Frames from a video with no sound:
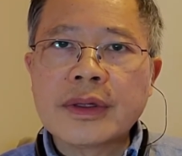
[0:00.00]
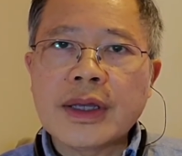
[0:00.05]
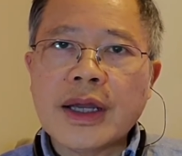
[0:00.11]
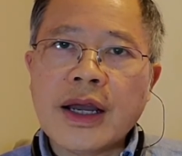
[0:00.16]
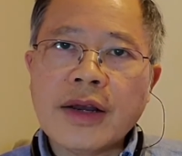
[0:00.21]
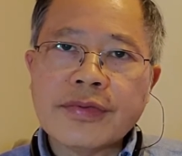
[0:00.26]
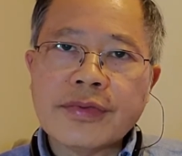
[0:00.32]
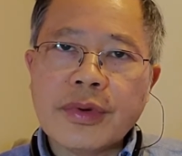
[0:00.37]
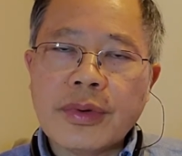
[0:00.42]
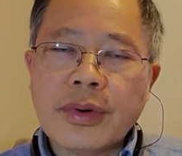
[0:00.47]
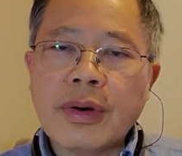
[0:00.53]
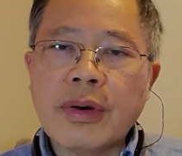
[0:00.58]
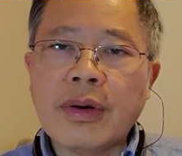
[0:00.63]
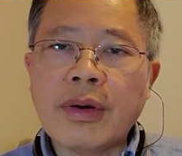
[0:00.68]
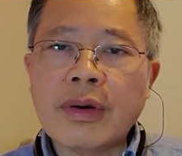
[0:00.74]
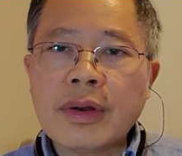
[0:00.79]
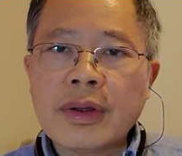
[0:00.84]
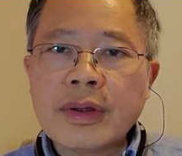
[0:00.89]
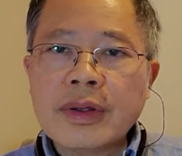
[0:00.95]
After
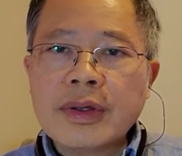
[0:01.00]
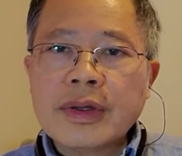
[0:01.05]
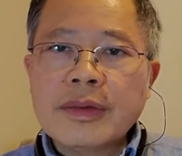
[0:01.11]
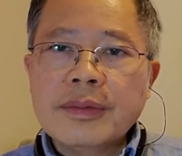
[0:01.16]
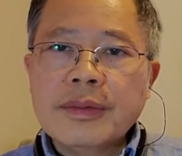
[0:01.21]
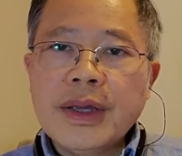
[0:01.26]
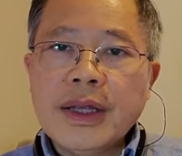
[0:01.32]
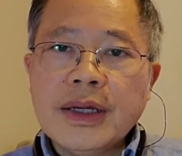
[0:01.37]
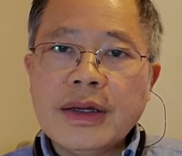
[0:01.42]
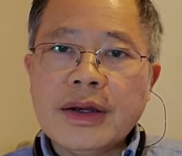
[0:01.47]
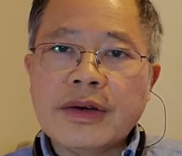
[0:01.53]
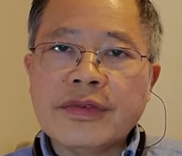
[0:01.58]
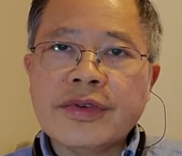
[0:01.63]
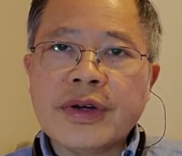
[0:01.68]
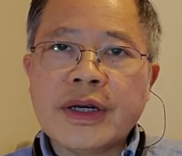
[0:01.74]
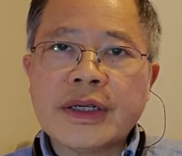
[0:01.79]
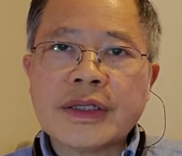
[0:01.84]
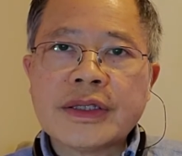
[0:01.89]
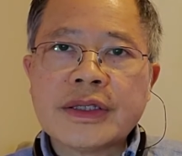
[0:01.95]
all, many of
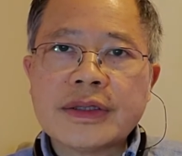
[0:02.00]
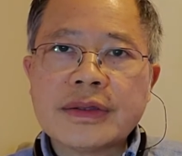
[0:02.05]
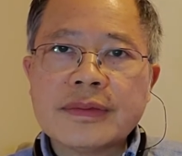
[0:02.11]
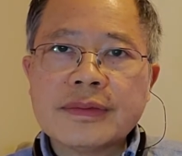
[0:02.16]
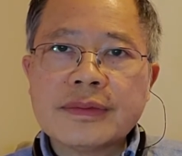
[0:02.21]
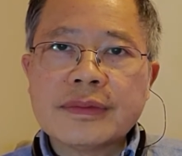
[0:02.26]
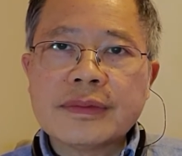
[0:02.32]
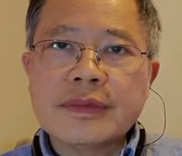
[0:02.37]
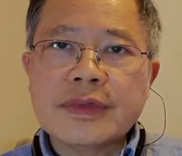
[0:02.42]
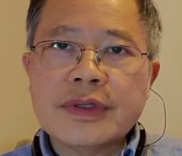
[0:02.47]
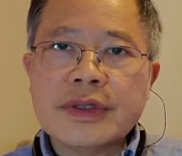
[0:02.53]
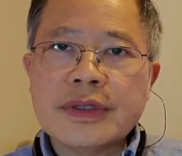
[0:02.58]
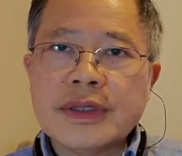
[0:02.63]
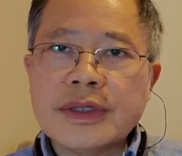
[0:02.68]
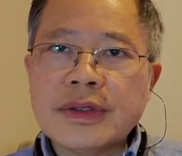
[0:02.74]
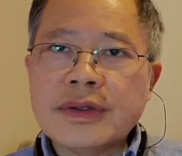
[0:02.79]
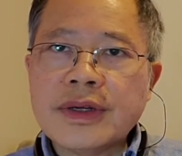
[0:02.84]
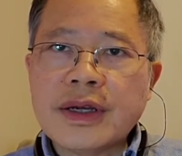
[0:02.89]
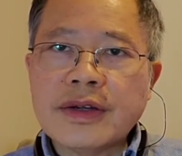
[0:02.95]
us
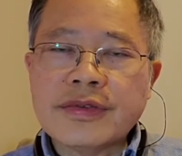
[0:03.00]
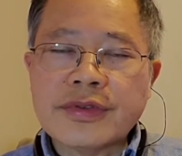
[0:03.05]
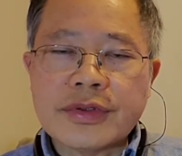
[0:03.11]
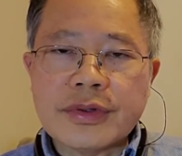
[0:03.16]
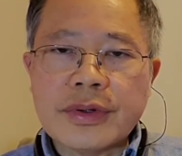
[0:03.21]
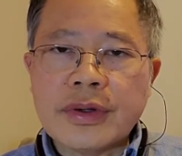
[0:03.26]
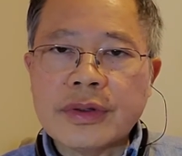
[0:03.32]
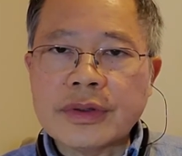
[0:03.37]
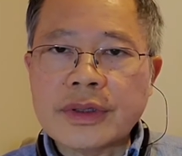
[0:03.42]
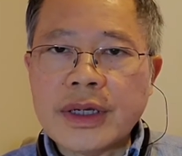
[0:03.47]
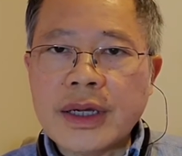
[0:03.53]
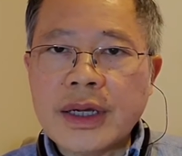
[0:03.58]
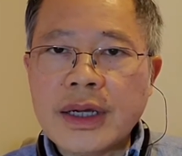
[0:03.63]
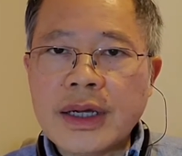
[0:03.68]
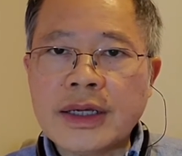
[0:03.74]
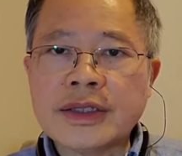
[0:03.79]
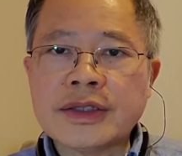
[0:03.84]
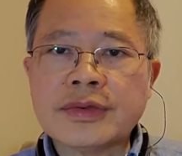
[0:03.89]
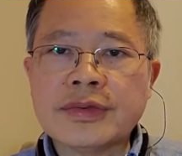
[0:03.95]
still have strong
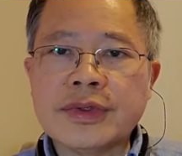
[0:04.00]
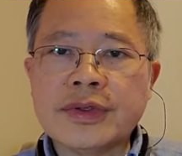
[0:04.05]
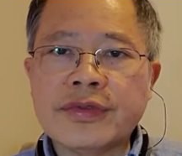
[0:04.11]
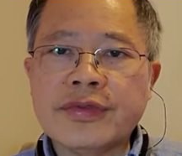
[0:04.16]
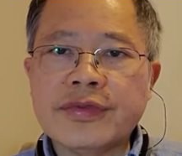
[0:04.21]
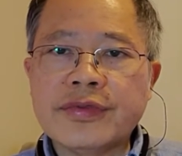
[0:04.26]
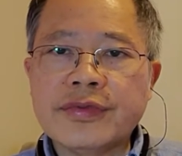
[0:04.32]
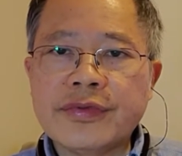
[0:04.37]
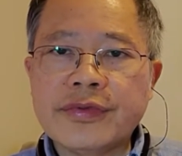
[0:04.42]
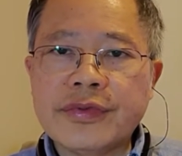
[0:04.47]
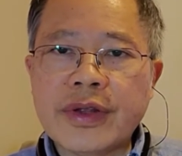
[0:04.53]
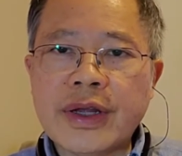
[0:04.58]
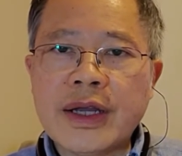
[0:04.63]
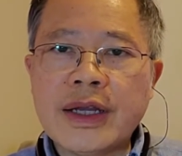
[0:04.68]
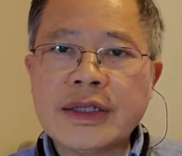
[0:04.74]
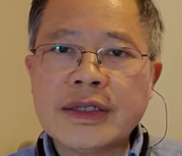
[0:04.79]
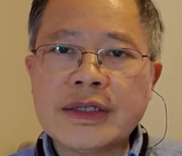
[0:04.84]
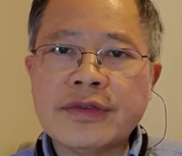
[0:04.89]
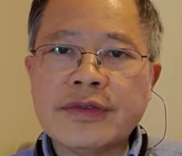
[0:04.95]
ties with
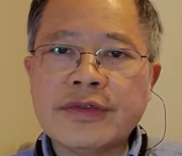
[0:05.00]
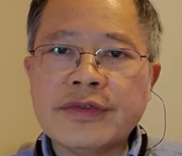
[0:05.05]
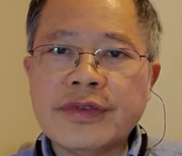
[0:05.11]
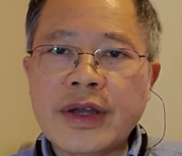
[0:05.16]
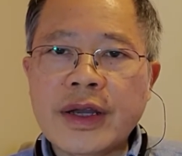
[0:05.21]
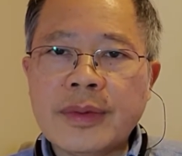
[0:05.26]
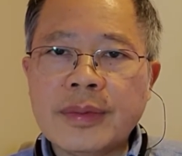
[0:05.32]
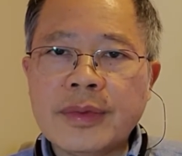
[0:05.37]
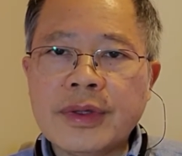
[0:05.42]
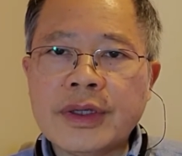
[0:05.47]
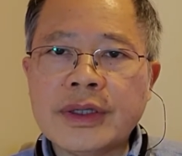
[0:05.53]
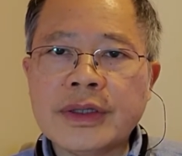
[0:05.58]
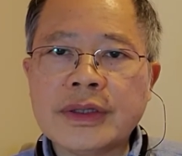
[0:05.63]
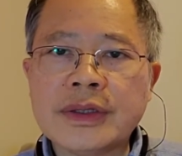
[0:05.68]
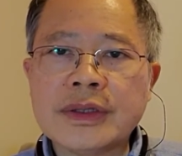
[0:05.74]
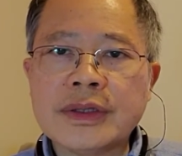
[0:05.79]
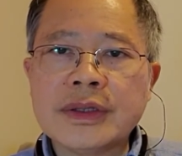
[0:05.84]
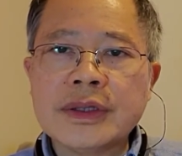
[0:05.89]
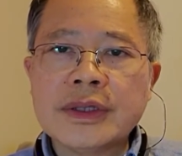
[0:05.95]
friends and
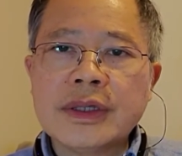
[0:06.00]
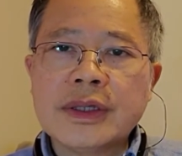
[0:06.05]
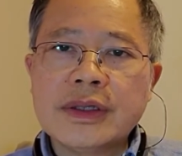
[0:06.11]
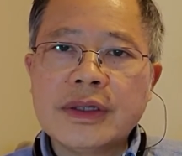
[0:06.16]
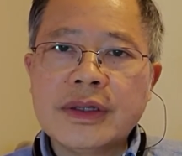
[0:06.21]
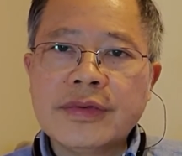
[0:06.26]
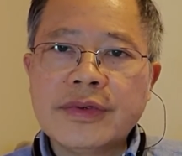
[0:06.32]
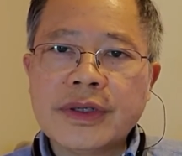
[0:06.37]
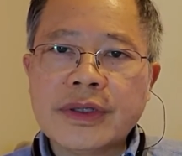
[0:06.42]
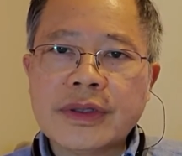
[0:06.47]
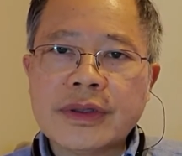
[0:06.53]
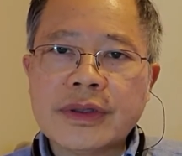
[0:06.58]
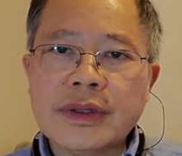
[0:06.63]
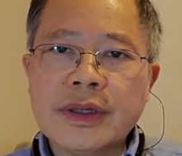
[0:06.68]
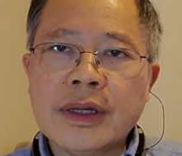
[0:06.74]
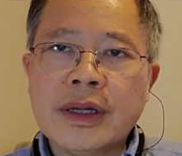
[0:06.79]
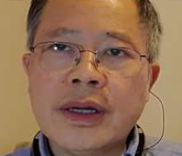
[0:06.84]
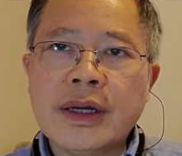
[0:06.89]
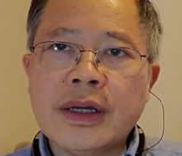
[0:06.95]
families living
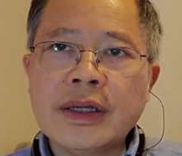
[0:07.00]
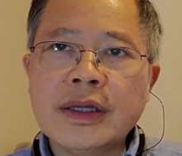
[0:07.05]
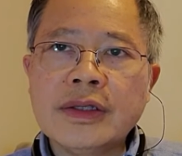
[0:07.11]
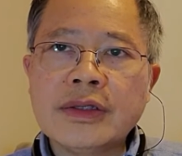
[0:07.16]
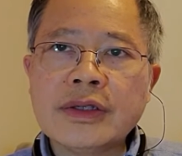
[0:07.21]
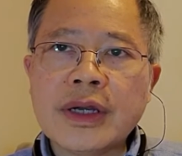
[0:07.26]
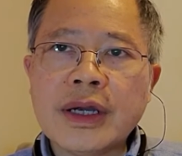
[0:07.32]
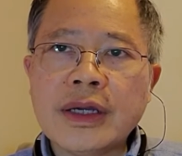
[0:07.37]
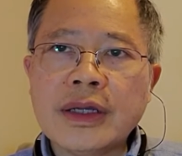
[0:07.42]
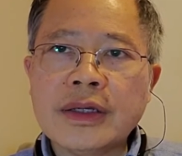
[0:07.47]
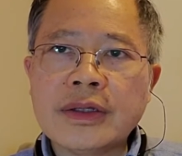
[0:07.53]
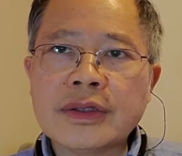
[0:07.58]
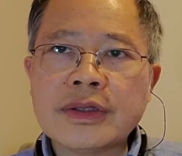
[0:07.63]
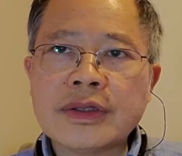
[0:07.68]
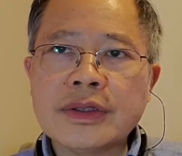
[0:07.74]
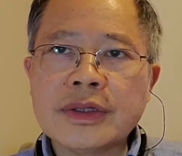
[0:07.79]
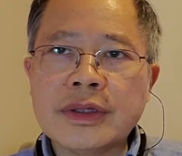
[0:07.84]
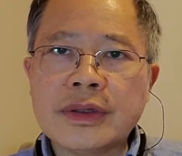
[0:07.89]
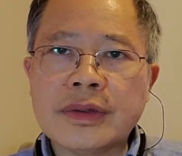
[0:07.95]
in China
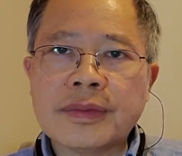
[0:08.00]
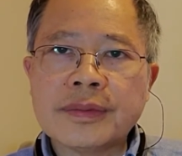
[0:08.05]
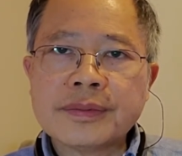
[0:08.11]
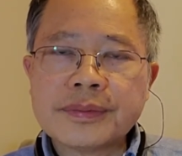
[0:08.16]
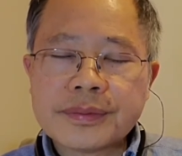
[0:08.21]
still.